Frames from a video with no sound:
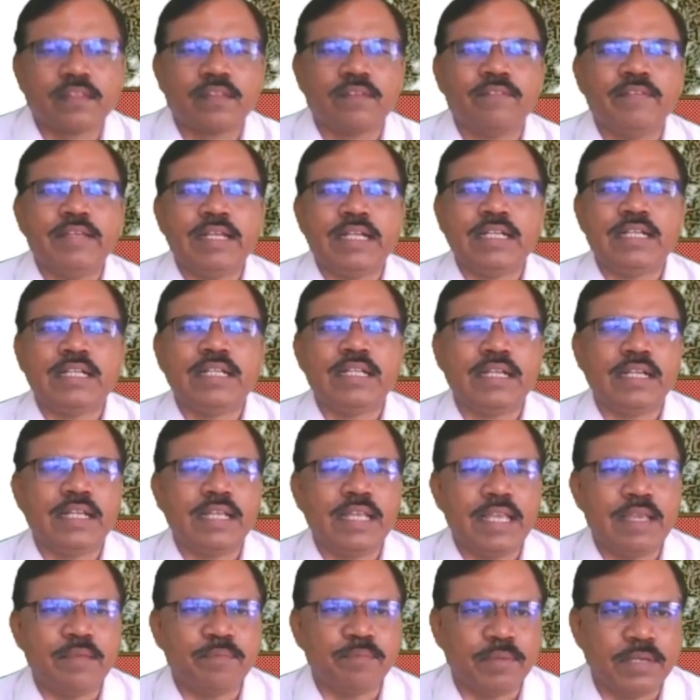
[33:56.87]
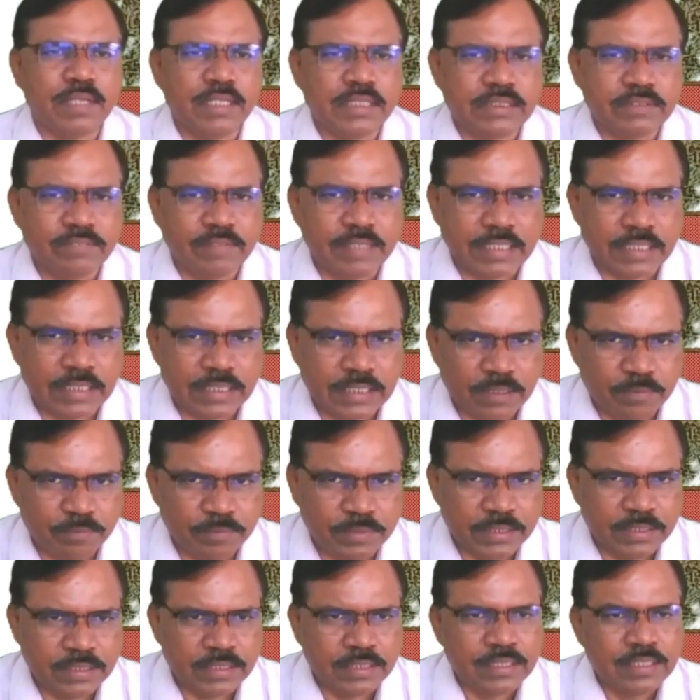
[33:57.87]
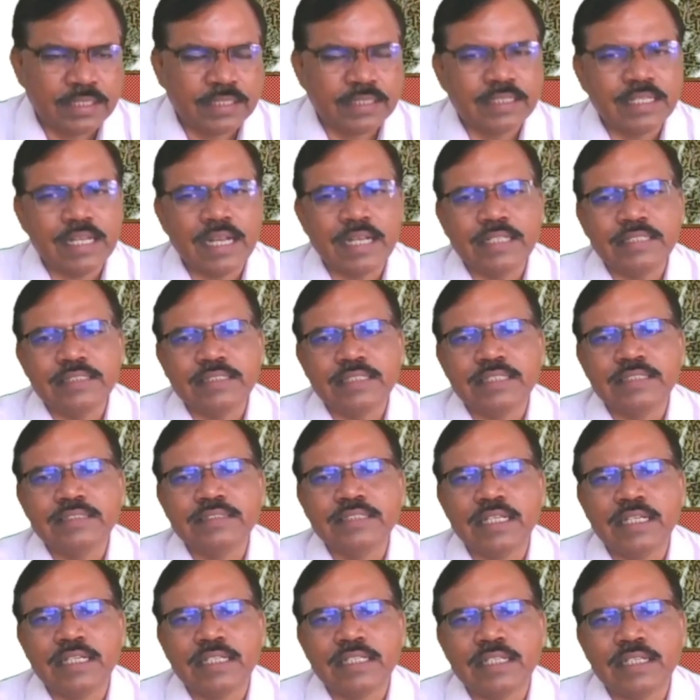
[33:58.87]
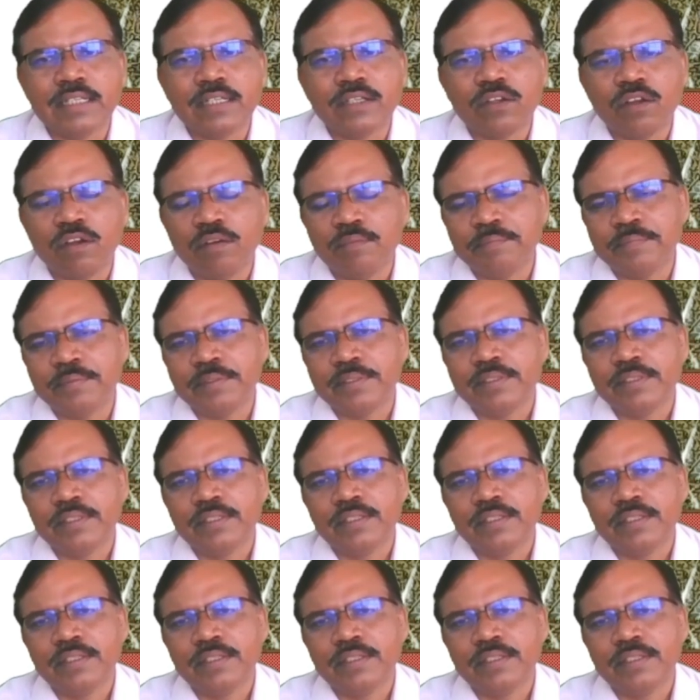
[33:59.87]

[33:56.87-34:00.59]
Vector A plus vector B. That is resultant of